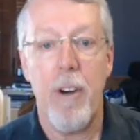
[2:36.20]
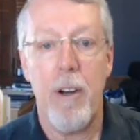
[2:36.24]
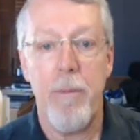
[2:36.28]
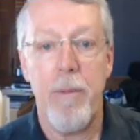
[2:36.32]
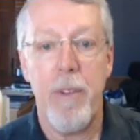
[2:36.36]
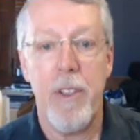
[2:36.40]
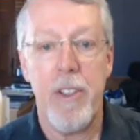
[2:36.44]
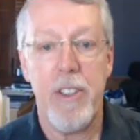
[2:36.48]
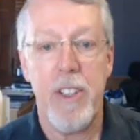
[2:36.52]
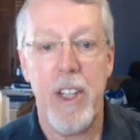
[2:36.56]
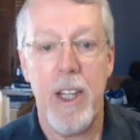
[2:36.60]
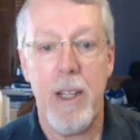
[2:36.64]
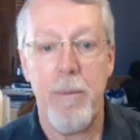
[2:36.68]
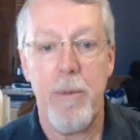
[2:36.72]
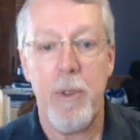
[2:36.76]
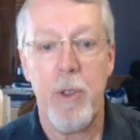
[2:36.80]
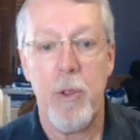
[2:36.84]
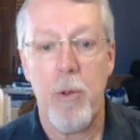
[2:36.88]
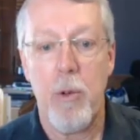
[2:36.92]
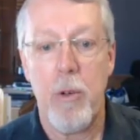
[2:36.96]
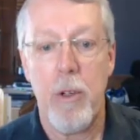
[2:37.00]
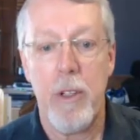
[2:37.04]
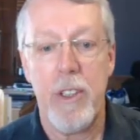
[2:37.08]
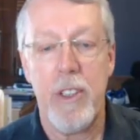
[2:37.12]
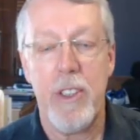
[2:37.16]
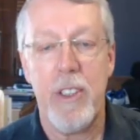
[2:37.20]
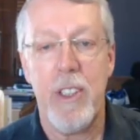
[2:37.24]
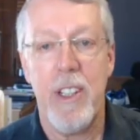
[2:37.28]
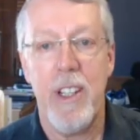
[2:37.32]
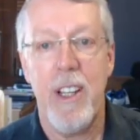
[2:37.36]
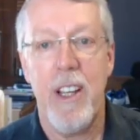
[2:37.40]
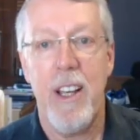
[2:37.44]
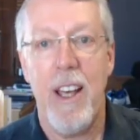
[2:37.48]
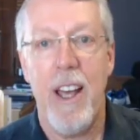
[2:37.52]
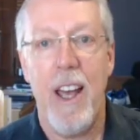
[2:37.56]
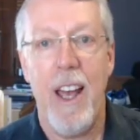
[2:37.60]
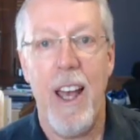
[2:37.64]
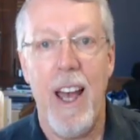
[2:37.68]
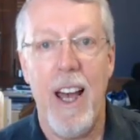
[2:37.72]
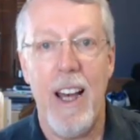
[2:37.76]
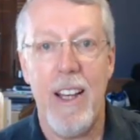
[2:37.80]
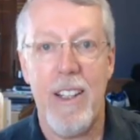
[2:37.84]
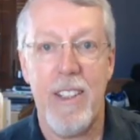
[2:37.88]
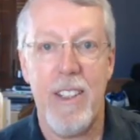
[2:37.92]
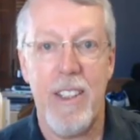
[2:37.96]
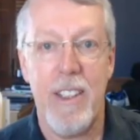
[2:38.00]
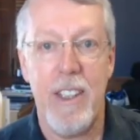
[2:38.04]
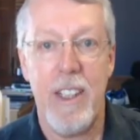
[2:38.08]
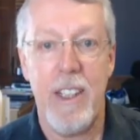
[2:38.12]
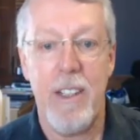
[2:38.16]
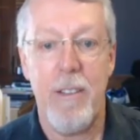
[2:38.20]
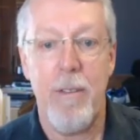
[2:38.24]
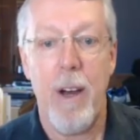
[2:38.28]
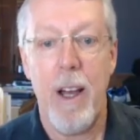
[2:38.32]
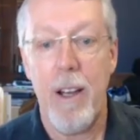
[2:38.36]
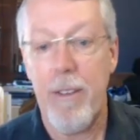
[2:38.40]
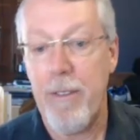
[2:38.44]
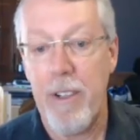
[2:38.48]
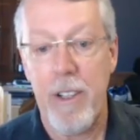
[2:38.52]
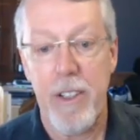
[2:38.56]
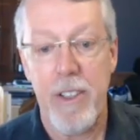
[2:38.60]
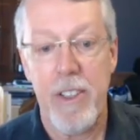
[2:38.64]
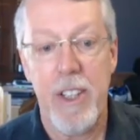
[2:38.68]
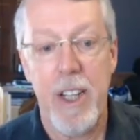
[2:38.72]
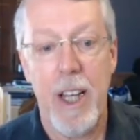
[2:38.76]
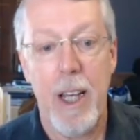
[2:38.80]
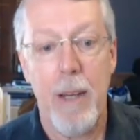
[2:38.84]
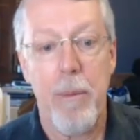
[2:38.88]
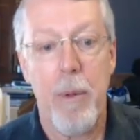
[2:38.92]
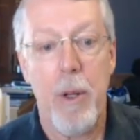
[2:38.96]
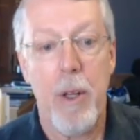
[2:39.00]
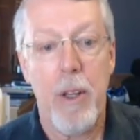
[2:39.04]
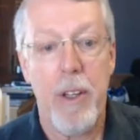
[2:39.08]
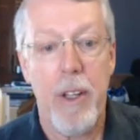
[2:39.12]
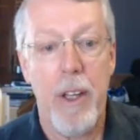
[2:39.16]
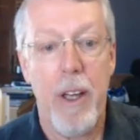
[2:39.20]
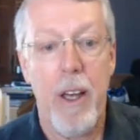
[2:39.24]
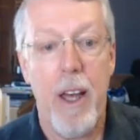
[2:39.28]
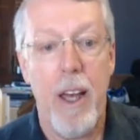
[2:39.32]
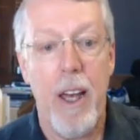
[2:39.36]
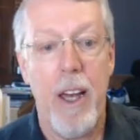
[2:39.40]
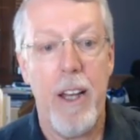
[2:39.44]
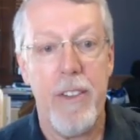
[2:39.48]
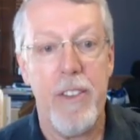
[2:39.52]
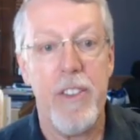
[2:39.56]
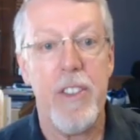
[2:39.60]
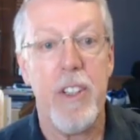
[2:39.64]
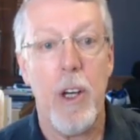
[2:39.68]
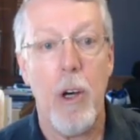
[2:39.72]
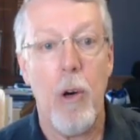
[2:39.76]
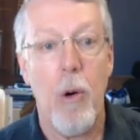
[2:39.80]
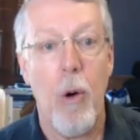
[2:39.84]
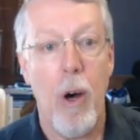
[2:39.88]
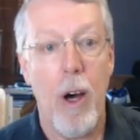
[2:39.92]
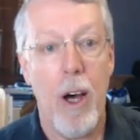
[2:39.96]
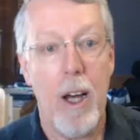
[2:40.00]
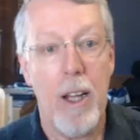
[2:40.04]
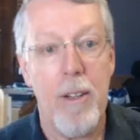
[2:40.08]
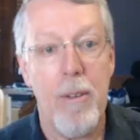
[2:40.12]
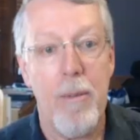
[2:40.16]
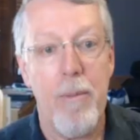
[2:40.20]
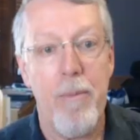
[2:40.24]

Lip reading: same source as the reference sample? And so on.